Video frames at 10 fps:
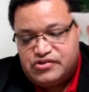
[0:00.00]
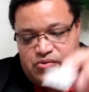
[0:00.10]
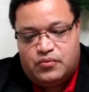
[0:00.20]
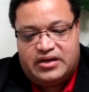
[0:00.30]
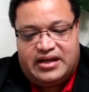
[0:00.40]

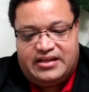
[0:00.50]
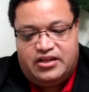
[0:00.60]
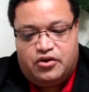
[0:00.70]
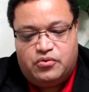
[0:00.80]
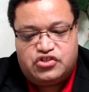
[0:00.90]
and whatnot
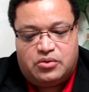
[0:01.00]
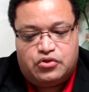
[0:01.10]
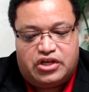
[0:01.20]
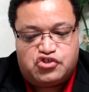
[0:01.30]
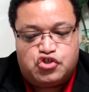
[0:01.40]
here, which I will
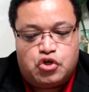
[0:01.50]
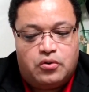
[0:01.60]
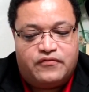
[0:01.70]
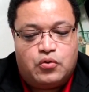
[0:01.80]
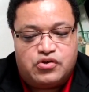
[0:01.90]
not show,
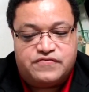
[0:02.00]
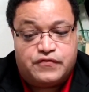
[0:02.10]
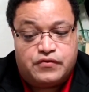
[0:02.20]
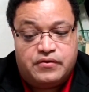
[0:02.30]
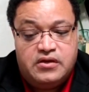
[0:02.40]
of course,
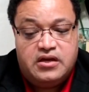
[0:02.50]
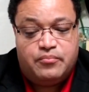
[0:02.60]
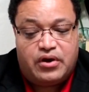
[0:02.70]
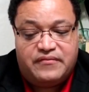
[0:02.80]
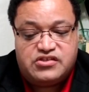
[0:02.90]
for
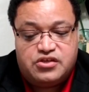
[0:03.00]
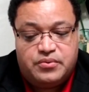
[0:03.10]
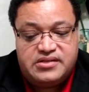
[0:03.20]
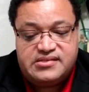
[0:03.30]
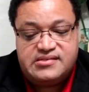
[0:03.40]
privacy
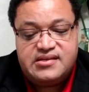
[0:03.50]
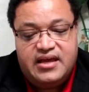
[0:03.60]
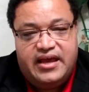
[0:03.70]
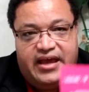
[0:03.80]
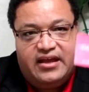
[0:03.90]
reasons.
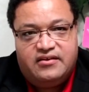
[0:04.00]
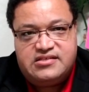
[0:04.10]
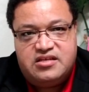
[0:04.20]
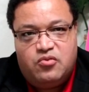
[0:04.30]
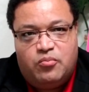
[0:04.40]
And a
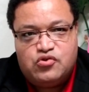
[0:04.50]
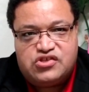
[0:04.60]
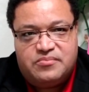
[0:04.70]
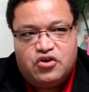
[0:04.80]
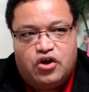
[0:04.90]
T-Mobile
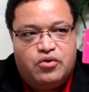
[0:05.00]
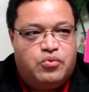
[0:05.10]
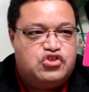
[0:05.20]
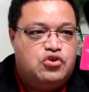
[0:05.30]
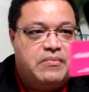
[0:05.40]
SIM card,
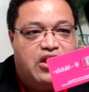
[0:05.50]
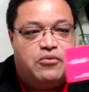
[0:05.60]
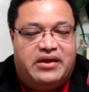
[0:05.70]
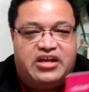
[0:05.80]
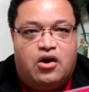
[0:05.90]
which you may or
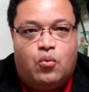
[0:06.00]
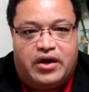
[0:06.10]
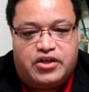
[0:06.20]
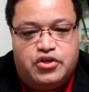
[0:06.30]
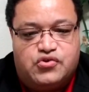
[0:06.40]
may not
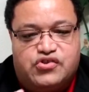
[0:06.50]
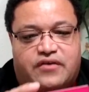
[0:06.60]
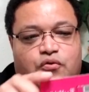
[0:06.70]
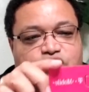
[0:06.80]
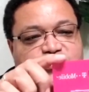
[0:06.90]
want to use.
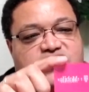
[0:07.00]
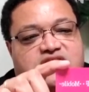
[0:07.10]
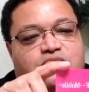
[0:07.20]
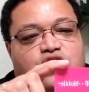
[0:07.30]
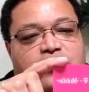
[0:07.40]
Now, of course, this
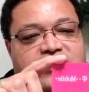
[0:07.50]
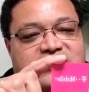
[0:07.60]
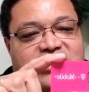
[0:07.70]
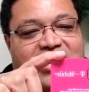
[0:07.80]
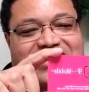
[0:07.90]
SIM card is
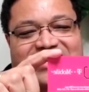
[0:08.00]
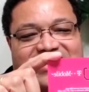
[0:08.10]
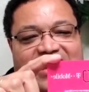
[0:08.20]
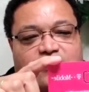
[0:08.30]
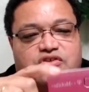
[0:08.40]
not
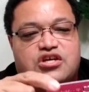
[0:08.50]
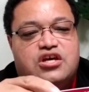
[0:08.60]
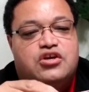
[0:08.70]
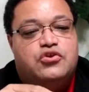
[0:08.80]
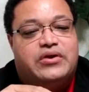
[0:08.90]
cut out.
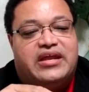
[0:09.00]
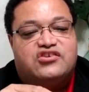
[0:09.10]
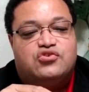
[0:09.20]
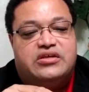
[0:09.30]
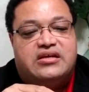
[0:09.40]
You can
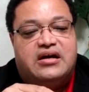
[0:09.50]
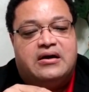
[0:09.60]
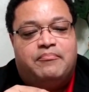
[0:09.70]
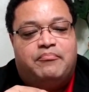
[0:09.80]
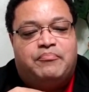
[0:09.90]
actually
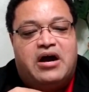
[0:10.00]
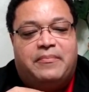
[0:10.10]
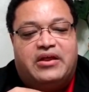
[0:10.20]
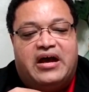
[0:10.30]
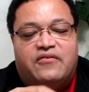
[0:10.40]

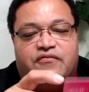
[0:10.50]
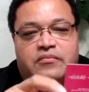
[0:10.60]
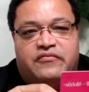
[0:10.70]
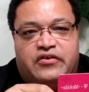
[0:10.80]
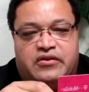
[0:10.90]
pop it out
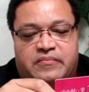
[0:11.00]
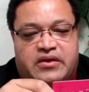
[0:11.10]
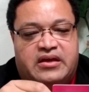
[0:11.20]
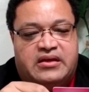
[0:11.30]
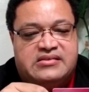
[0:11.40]
from the
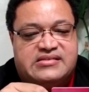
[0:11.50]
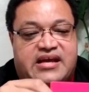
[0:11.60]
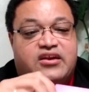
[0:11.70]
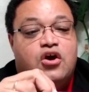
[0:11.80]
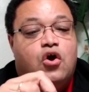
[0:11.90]
very
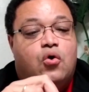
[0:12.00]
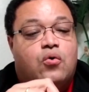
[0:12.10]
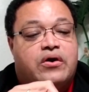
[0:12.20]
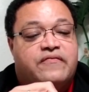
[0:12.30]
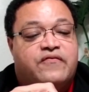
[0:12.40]
inside,
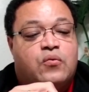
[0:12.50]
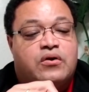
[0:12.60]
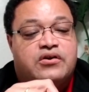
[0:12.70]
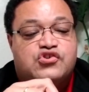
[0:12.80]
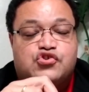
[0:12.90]
or
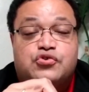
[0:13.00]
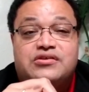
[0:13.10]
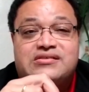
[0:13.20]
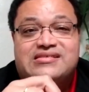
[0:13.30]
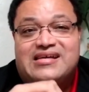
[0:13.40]
for
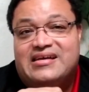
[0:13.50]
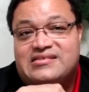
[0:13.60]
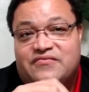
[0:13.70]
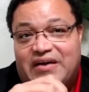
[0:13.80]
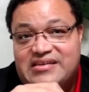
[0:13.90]
certain size
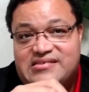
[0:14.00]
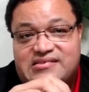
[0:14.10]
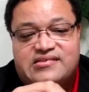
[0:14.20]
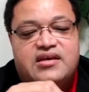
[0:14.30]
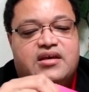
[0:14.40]

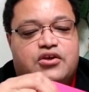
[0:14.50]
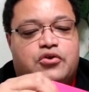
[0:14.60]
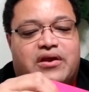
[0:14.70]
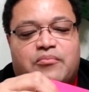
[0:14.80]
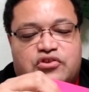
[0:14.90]
devices,
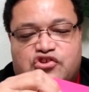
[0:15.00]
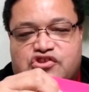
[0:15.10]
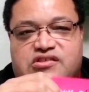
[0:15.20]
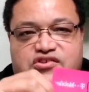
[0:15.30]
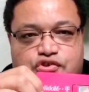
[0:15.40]
you're able to
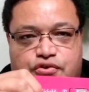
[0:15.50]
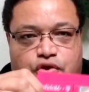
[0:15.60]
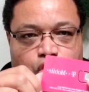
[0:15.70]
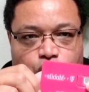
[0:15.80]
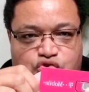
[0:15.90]
just insert
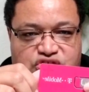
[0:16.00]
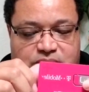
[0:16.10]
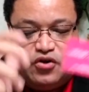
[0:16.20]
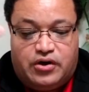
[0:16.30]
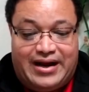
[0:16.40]
the whole
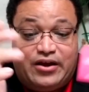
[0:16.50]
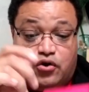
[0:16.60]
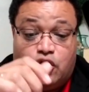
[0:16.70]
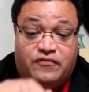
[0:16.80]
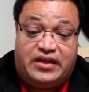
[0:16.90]
SIM card. I
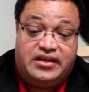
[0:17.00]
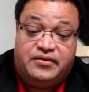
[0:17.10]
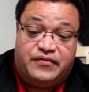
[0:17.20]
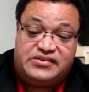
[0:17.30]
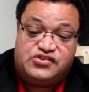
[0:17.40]
don't know of any
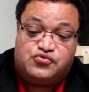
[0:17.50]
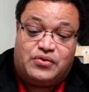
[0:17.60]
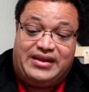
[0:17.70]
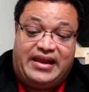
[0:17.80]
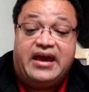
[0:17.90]
devices
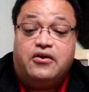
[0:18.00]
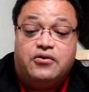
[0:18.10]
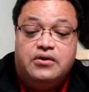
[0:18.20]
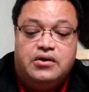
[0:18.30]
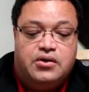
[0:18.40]
right
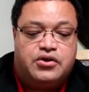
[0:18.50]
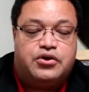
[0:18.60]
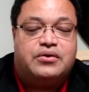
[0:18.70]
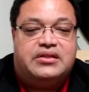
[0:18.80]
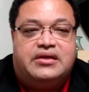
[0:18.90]
now,
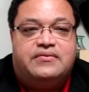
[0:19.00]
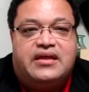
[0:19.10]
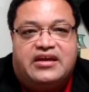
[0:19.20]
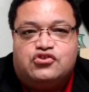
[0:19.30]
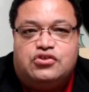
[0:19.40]
currently,
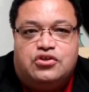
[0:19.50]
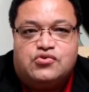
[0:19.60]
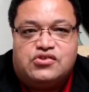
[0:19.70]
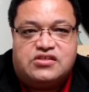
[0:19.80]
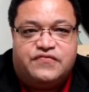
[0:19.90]
that actually
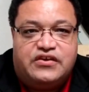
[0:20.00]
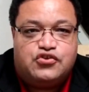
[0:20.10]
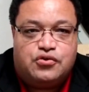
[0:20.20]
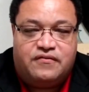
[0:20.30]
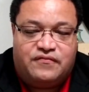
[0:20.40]
use this
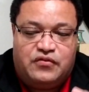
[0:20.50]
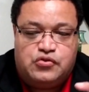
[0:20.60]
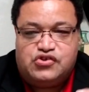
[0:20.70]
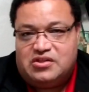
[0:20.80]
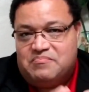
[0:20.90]
feature of
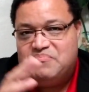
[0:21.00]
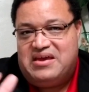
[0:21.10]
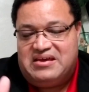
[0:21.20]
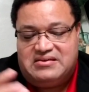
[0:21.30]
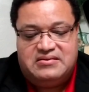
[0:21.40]
using the
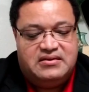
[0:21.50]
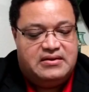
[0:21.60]
big